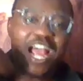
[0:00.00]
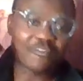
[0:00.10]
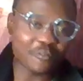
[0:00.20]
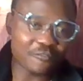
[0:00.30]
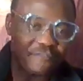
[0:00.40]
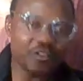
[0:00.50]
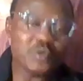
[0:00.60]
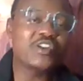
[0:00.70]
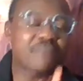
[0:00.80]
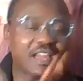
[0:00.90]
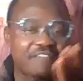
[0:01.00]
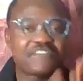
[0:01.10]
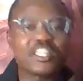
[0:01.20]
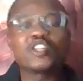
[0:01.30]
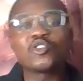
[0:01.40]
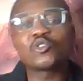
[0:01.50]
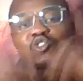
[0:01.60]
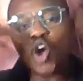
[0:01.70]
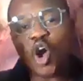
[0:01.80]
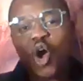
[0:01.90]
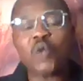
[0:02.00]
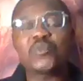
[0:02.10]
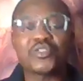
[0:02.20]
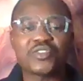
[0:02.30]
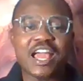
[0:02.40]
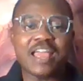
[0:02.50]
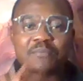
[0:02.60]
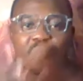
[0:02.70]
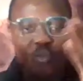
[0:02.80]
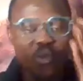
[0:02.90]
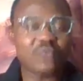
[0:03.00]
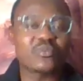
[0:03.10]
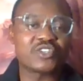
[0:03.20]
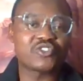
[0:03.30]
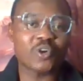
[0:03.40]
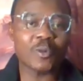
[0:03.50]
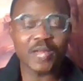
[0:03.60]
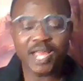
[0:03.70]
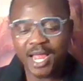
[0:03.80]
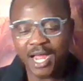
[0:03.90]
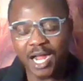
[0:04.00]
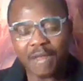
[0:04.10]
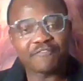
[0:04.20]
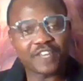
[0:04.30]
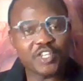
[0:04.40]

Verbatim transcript: and for viewing my videos all the time when we drop uh,